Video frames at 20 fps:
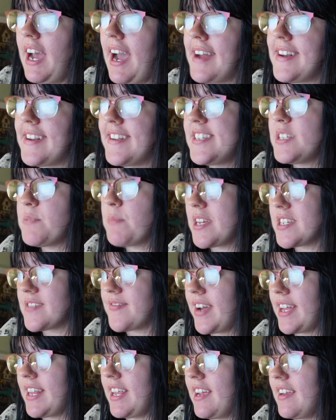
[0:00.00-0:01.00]
I didn't
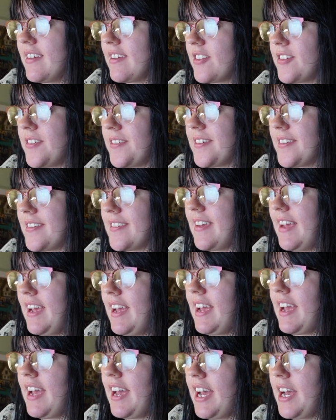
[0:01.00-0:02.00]
specify the editions
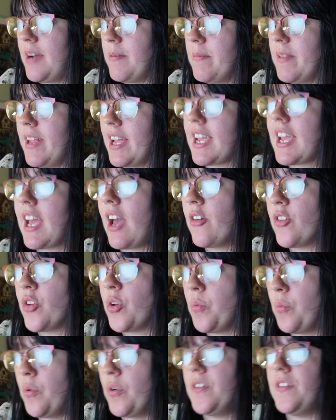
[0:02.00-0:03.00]
like how
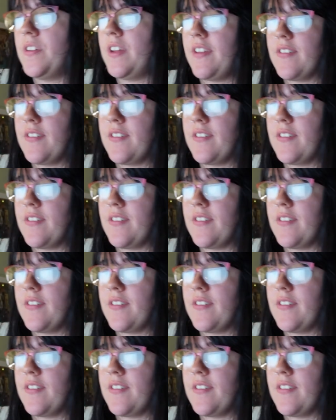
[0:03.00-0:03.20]
you would